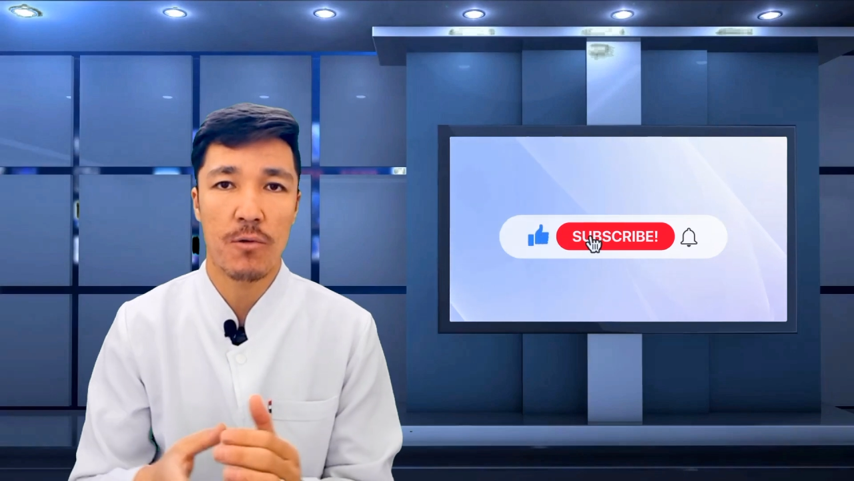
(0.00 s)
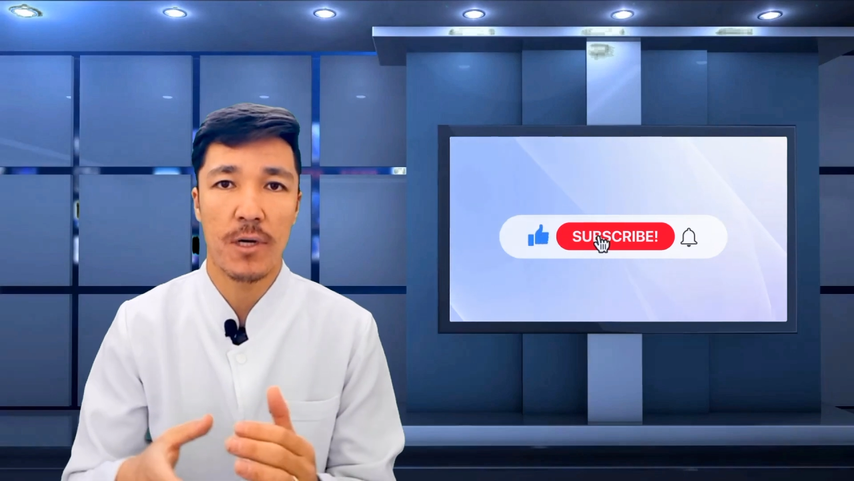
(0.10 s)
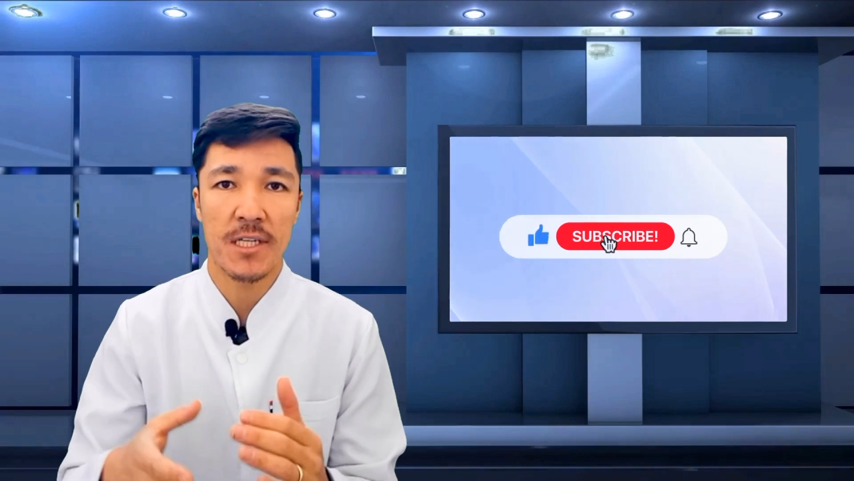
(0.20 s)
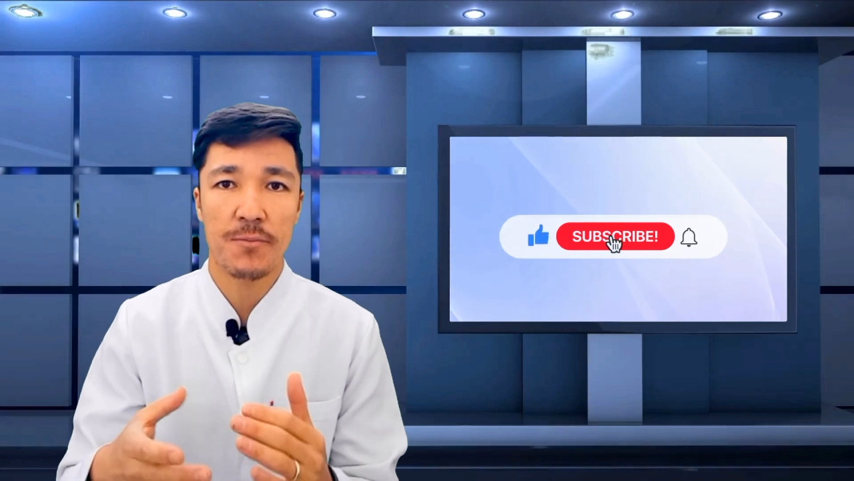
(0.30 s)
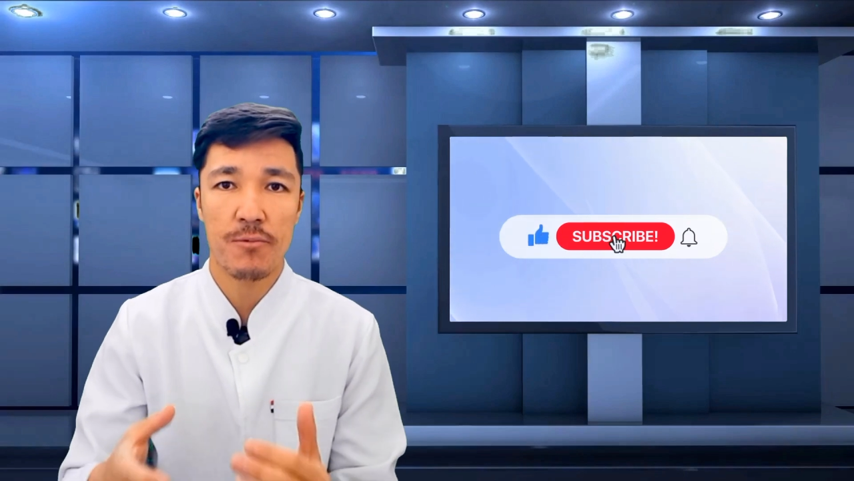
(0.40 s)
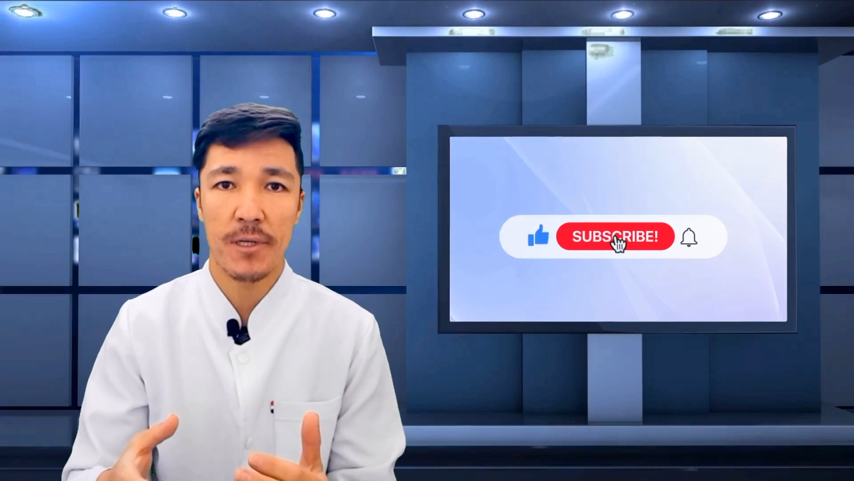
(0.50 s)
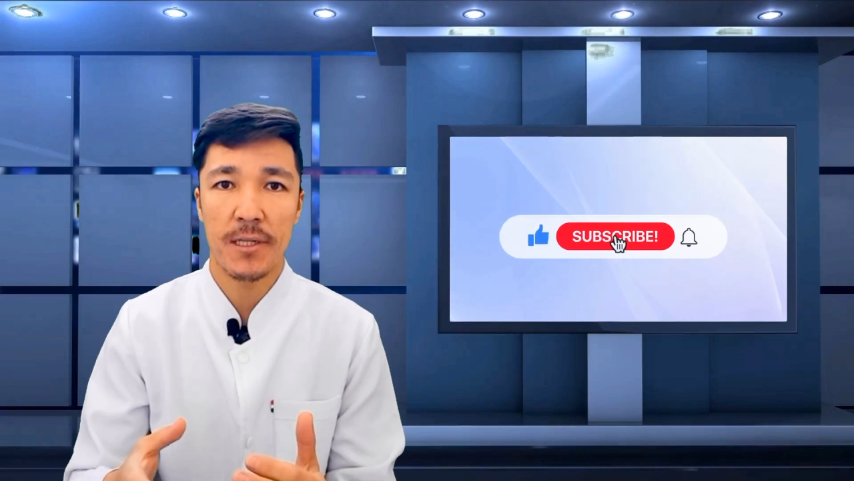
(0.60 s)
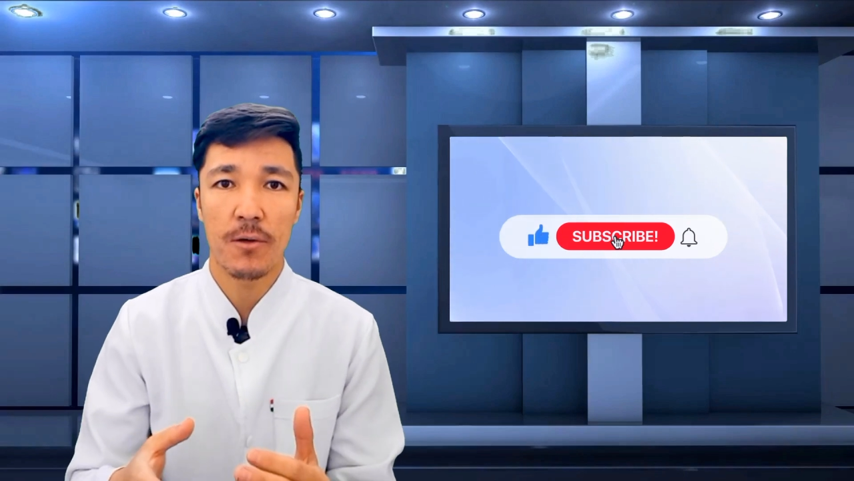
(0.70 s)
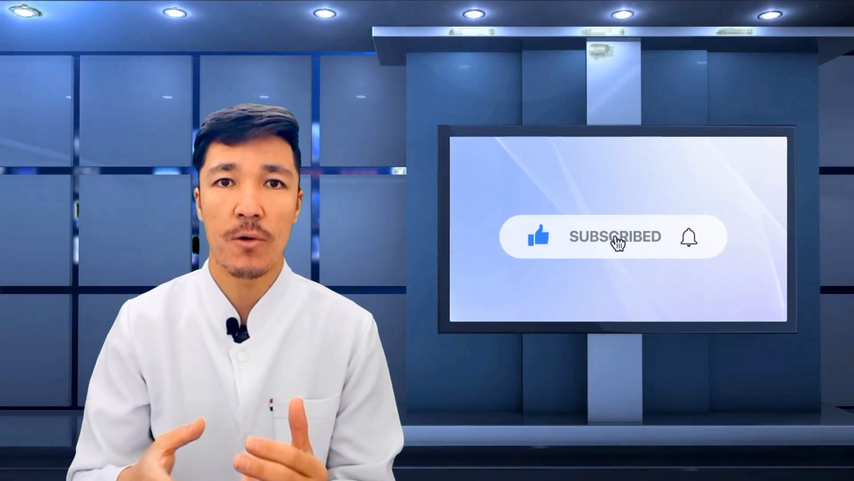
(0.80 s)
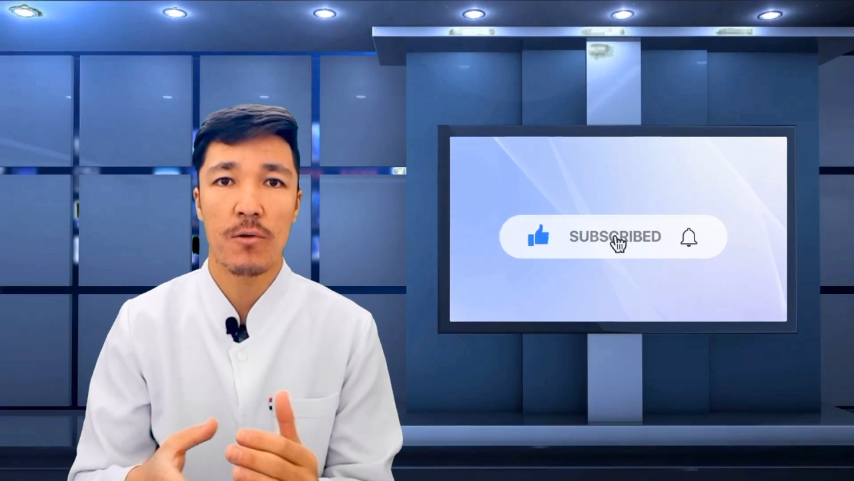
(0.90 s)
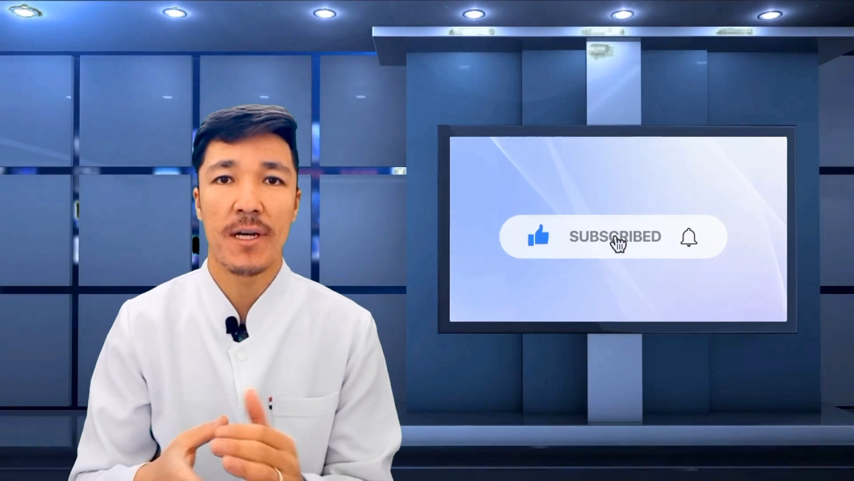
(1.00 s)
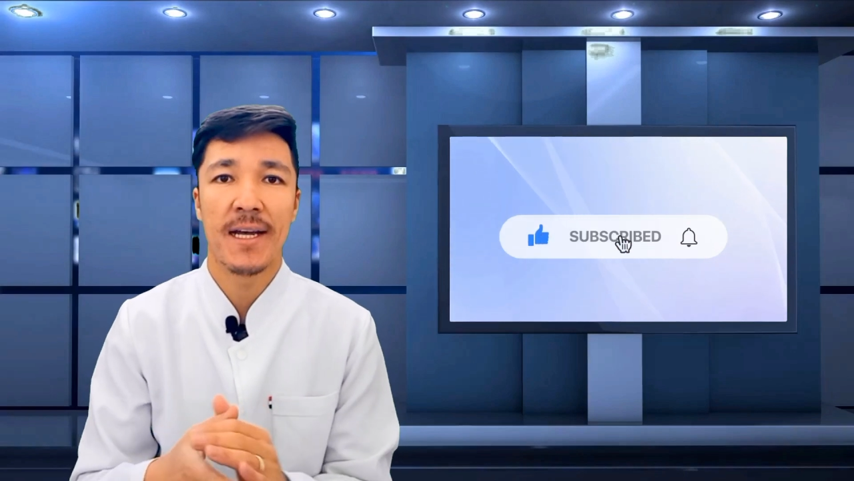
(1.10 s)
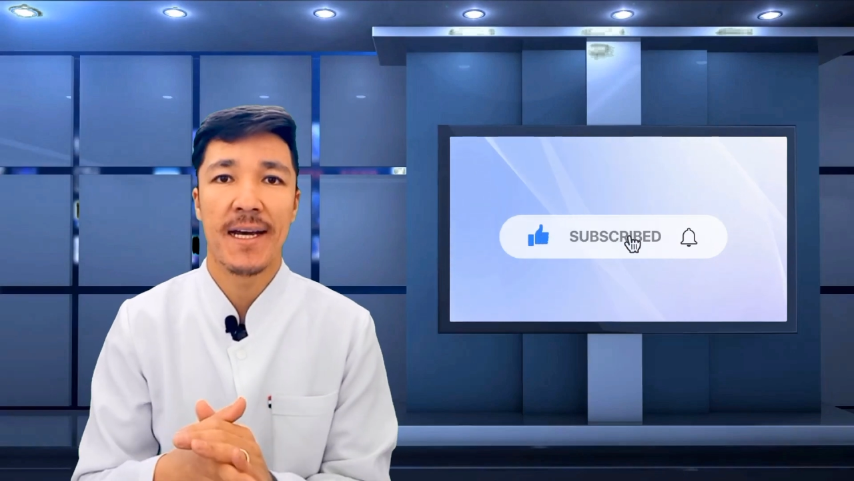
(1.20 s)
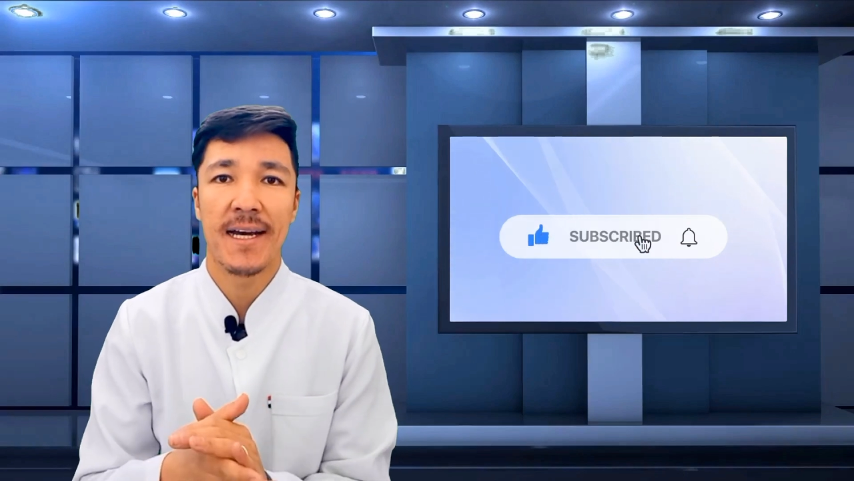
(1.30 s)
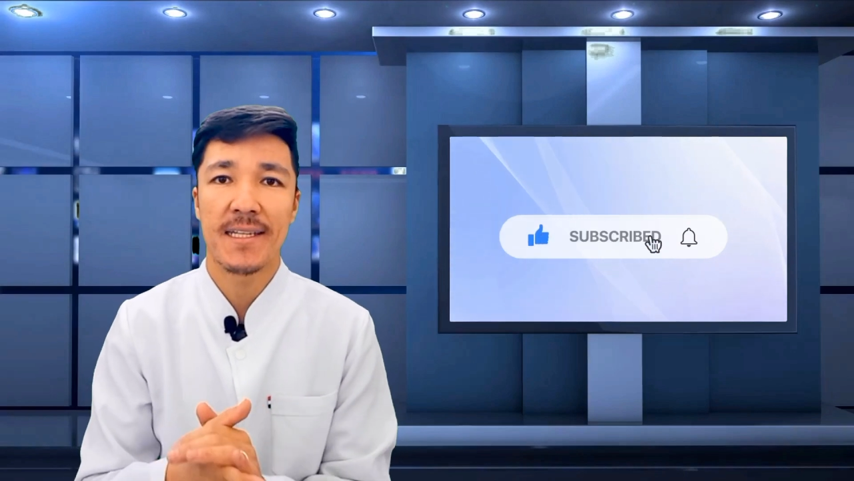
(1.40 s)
or aspirin or